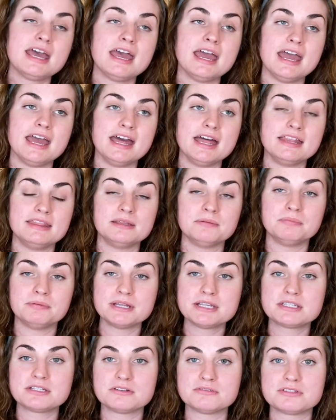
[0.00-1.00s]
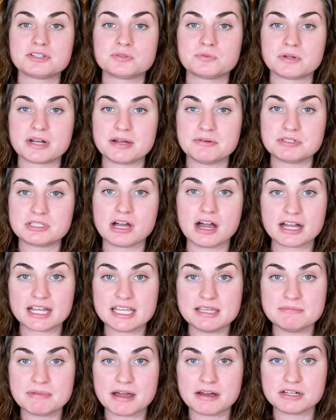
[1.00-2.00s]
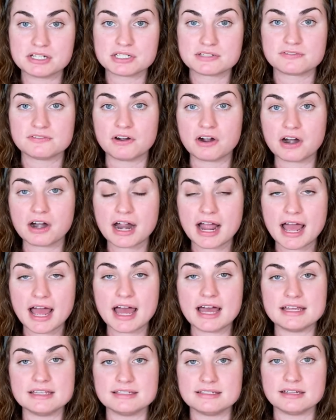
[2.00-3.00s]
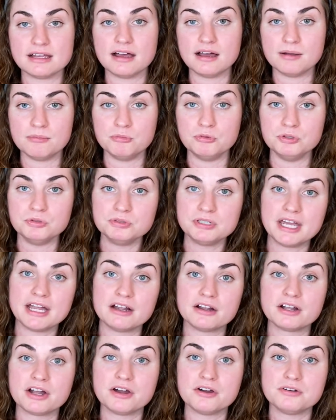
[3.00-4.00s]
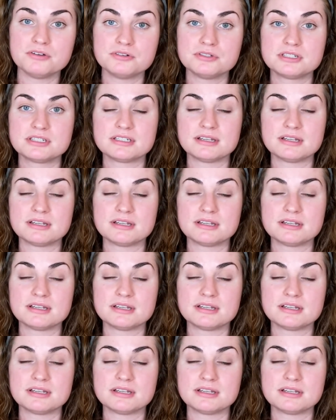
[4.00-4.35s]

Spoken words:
And the blisters is what I was talking about as far as wound care goes.